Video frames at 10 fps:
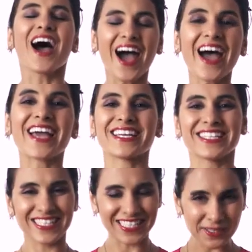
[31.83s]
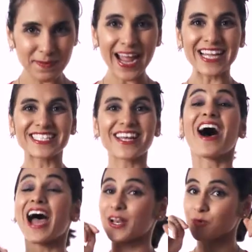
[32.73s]
Hi, this is Parisa
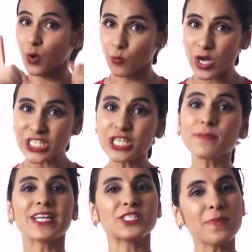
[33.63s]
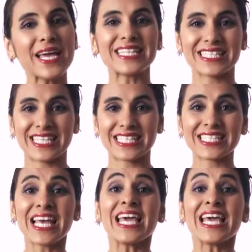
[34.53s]
and you are watching Match Medicines.